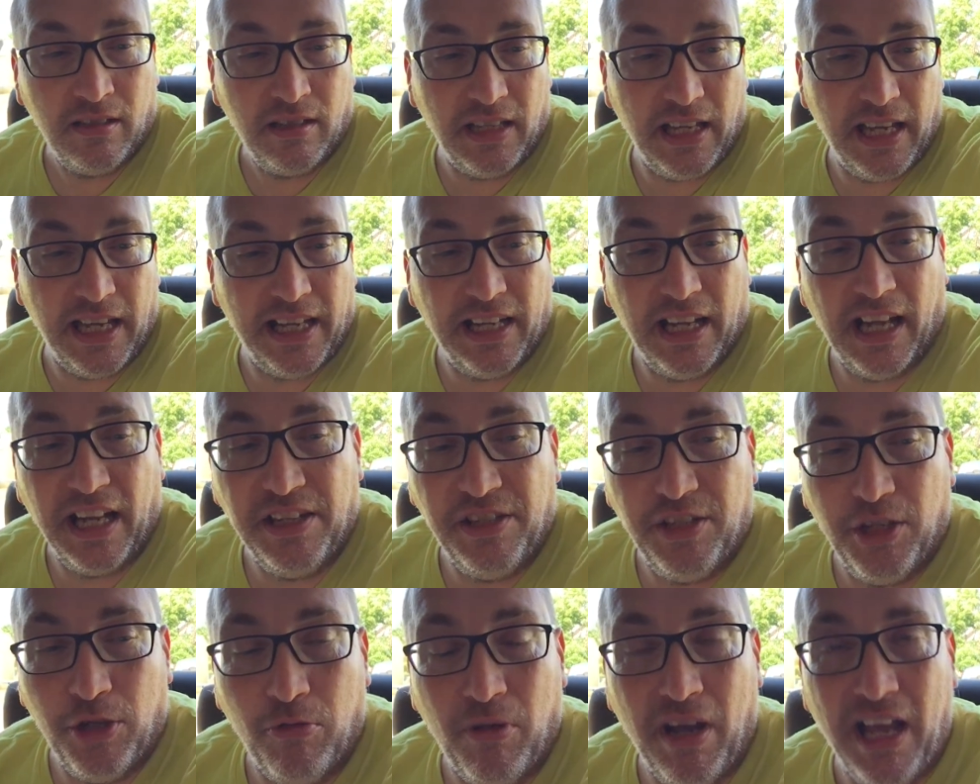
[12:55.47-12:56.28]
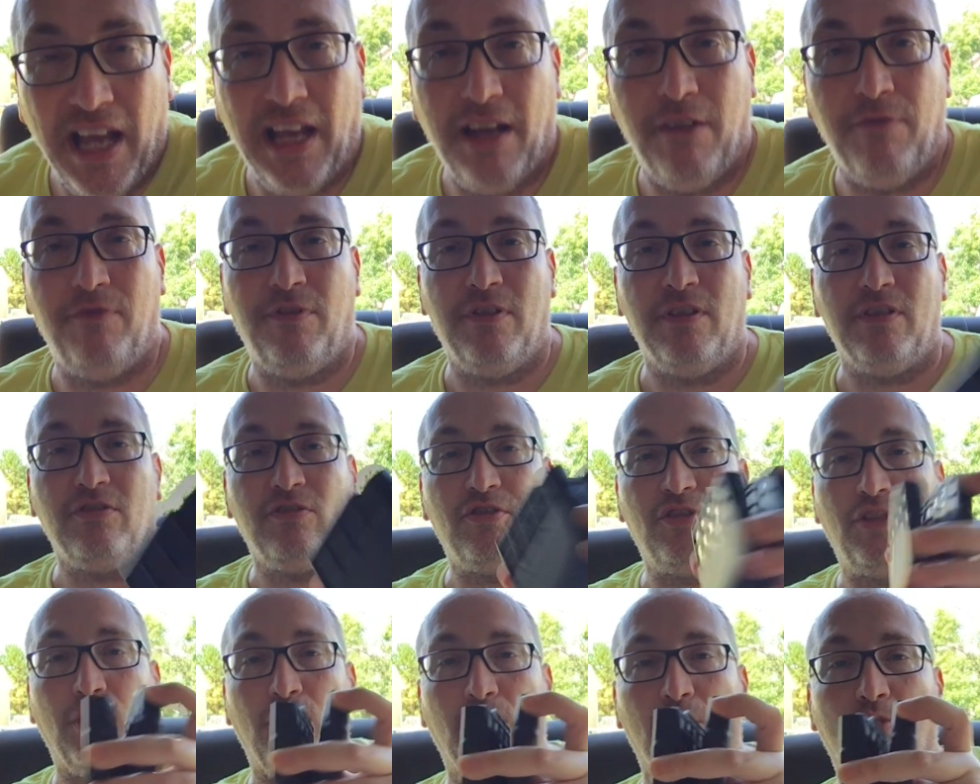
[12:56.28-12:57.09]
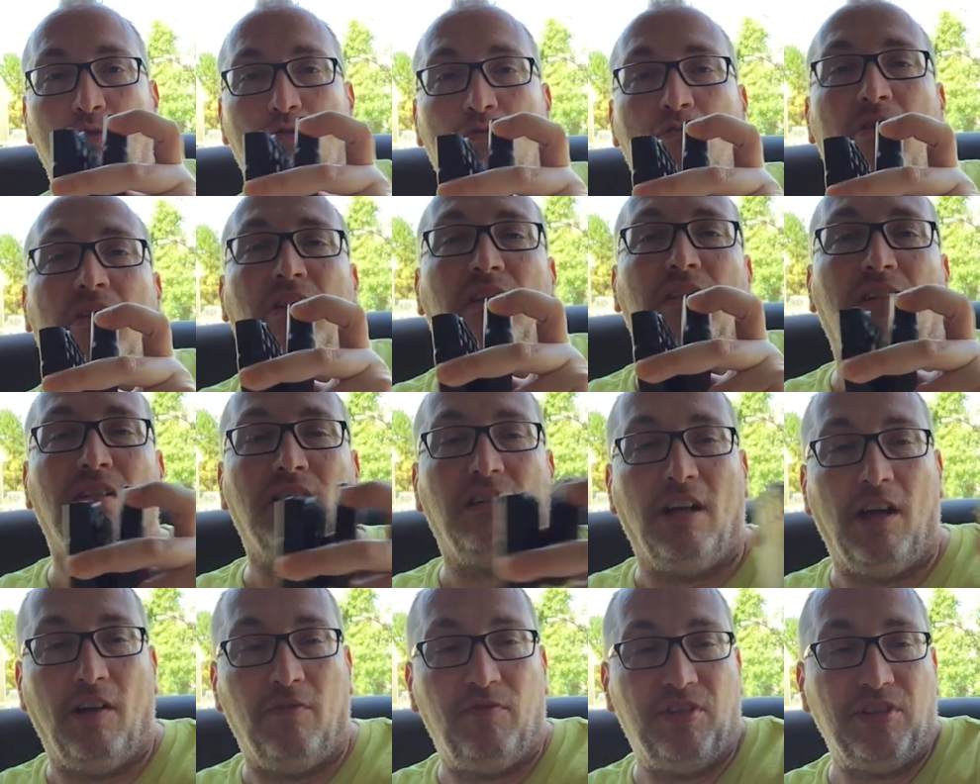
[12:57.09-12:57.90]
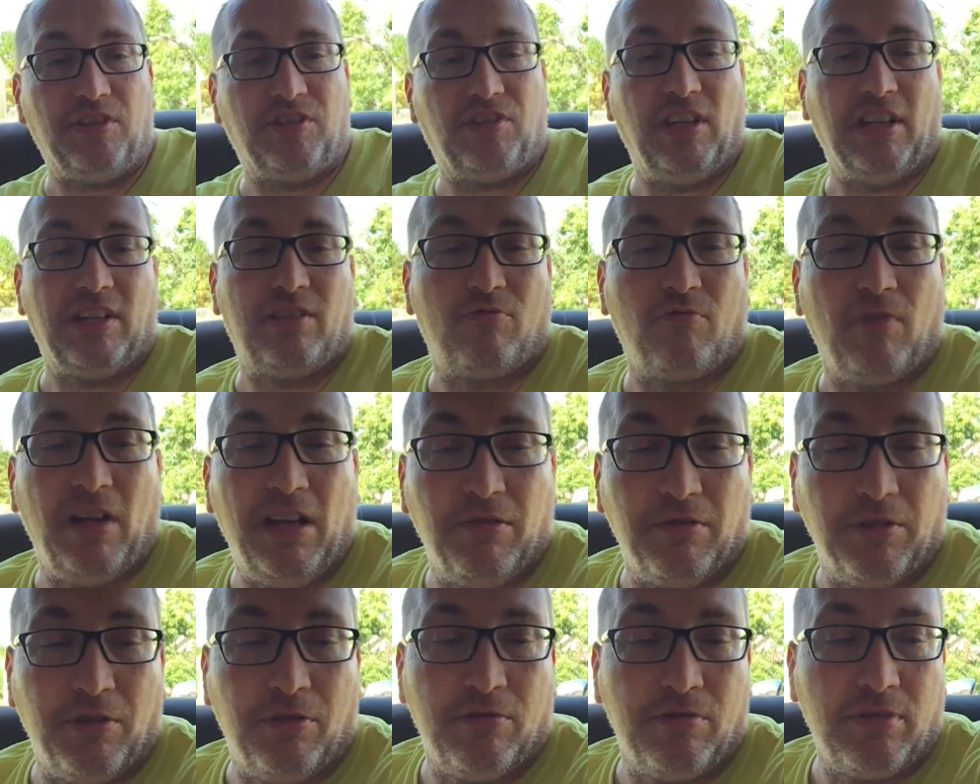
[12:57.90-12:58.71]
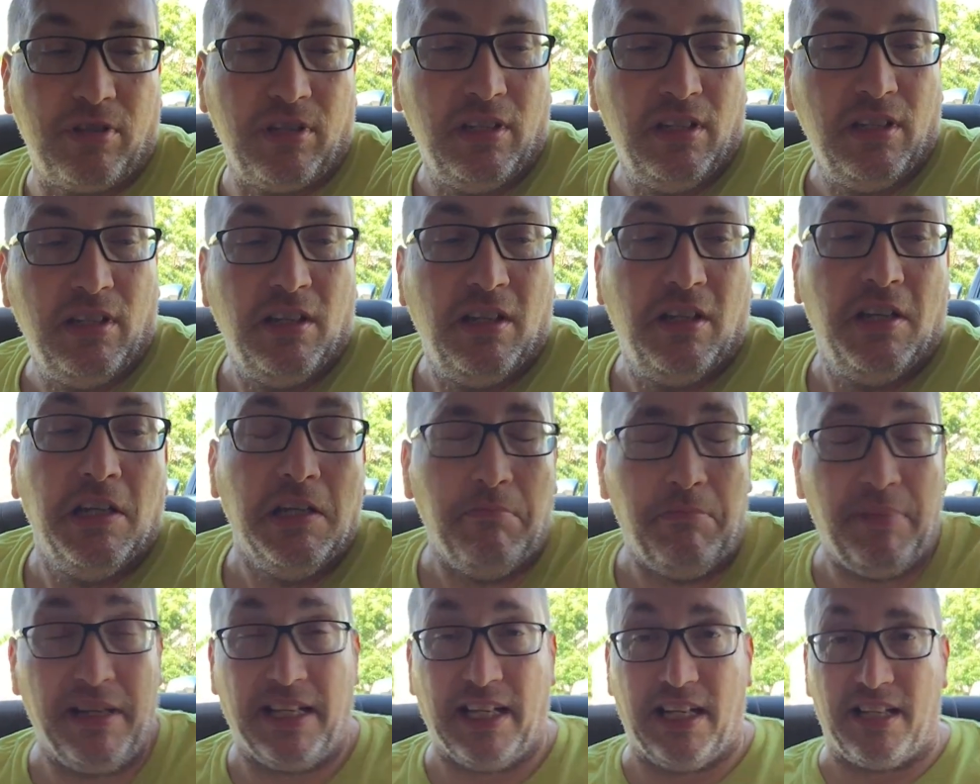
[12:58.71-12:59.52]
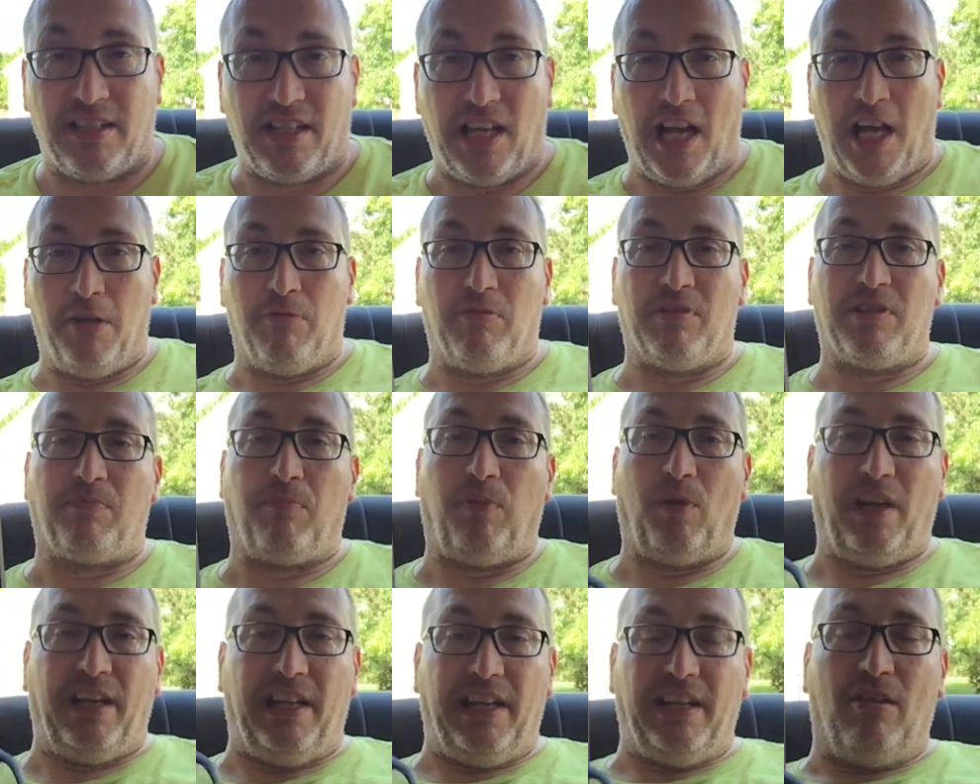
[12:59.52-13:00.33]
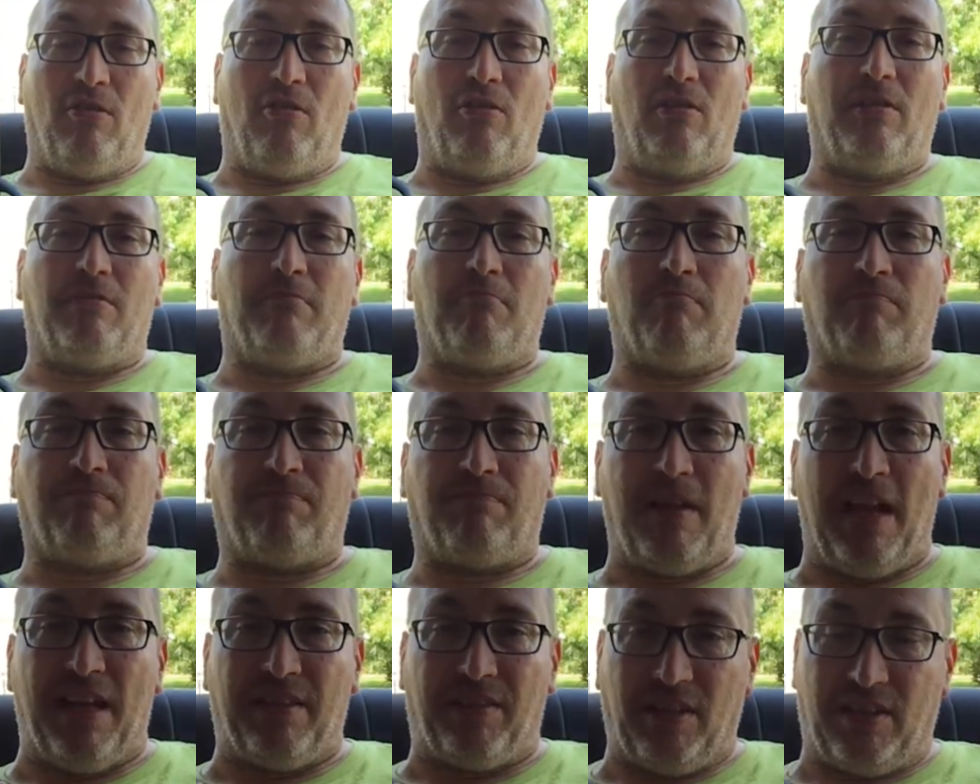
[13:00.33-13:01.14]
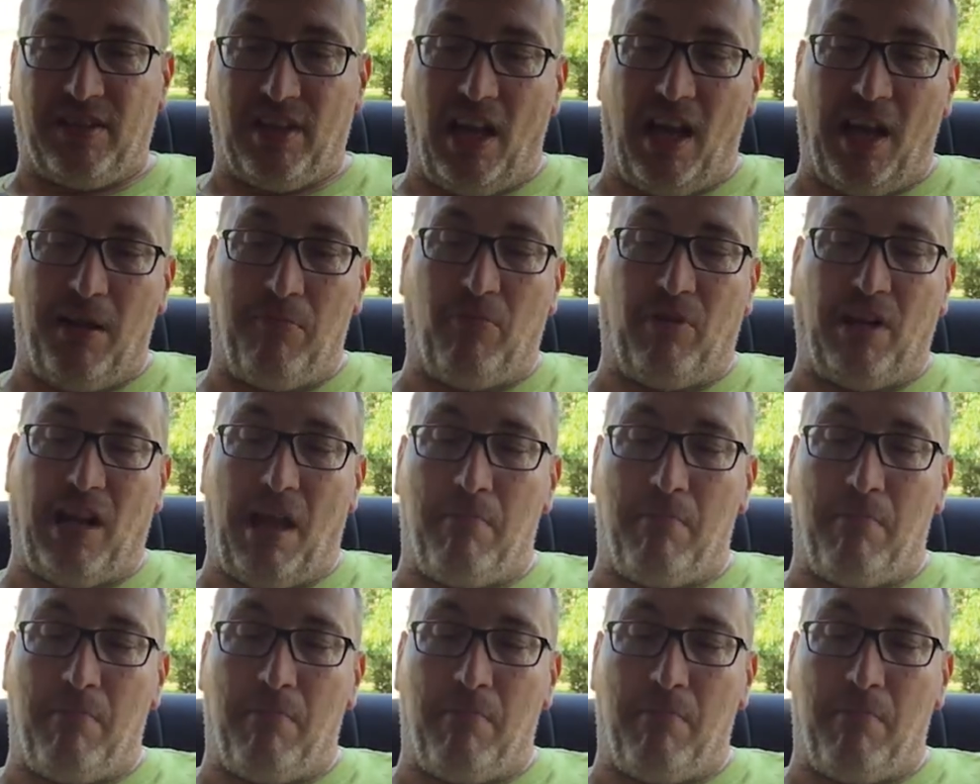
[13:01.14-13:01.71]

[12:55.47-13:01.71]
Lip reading: And I do have 2 of the 6-rounders because I was planning on, at the time when